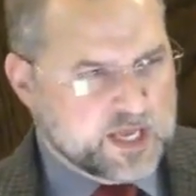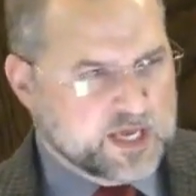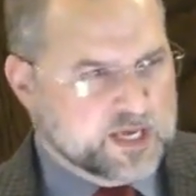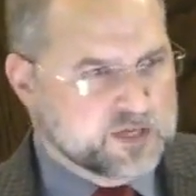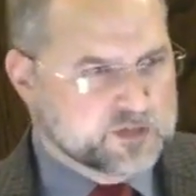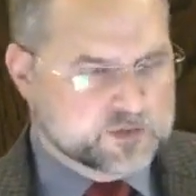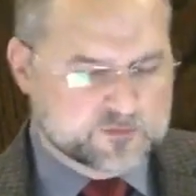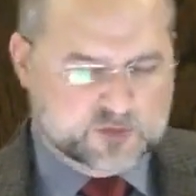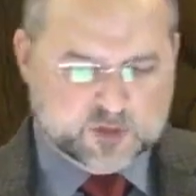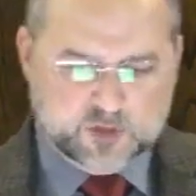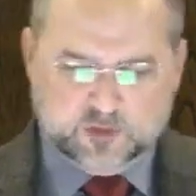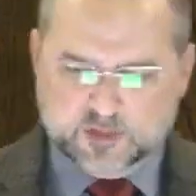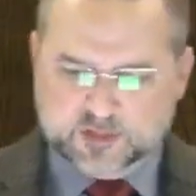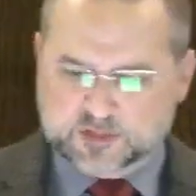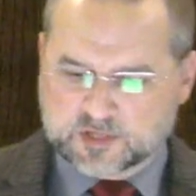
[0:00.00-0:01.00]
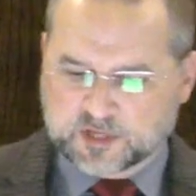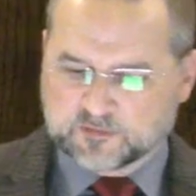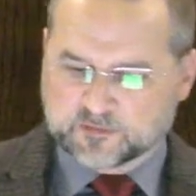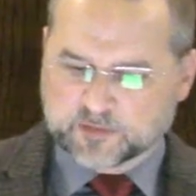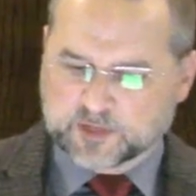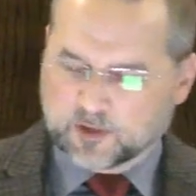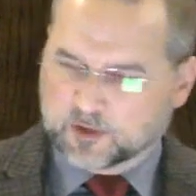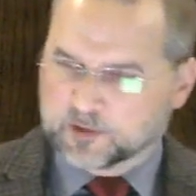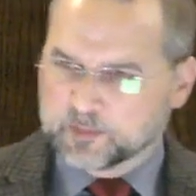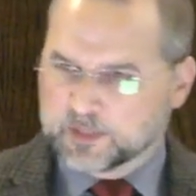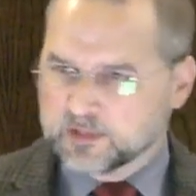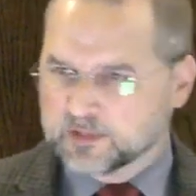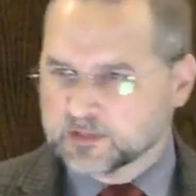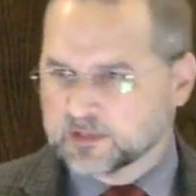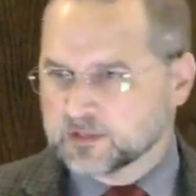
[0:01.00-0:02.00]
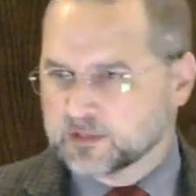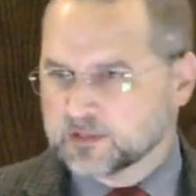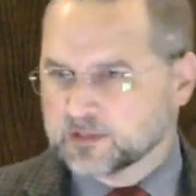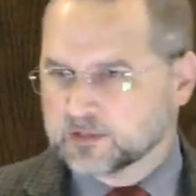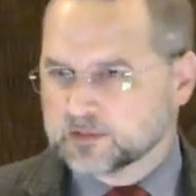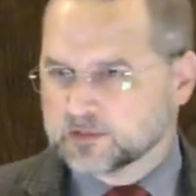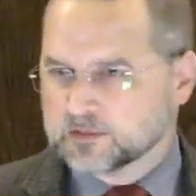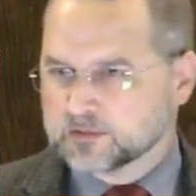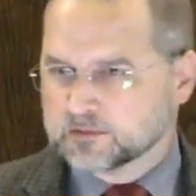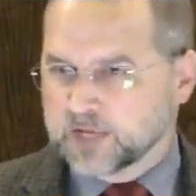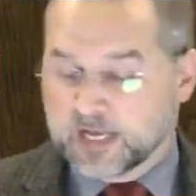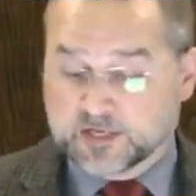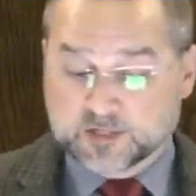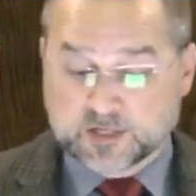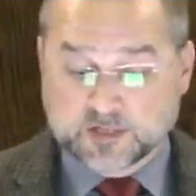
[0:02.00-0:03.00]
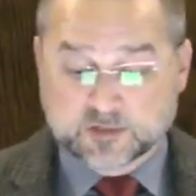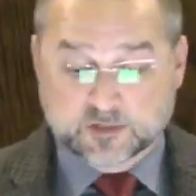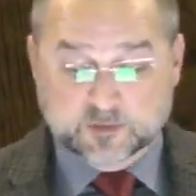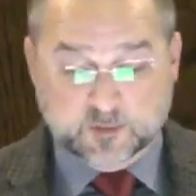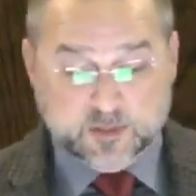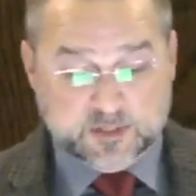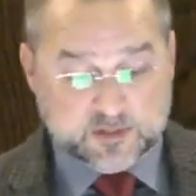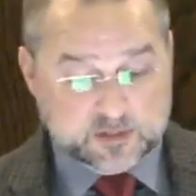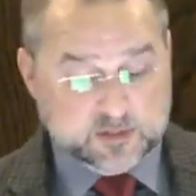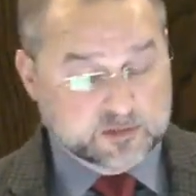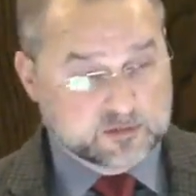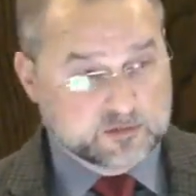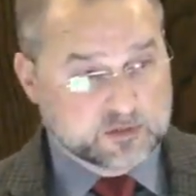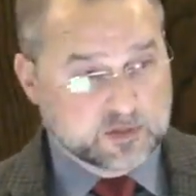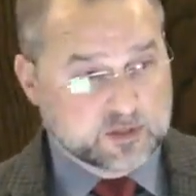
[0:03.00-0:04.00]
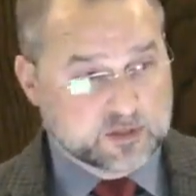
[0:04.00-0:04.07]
age of students at Freed Hardeman? 18 to 22?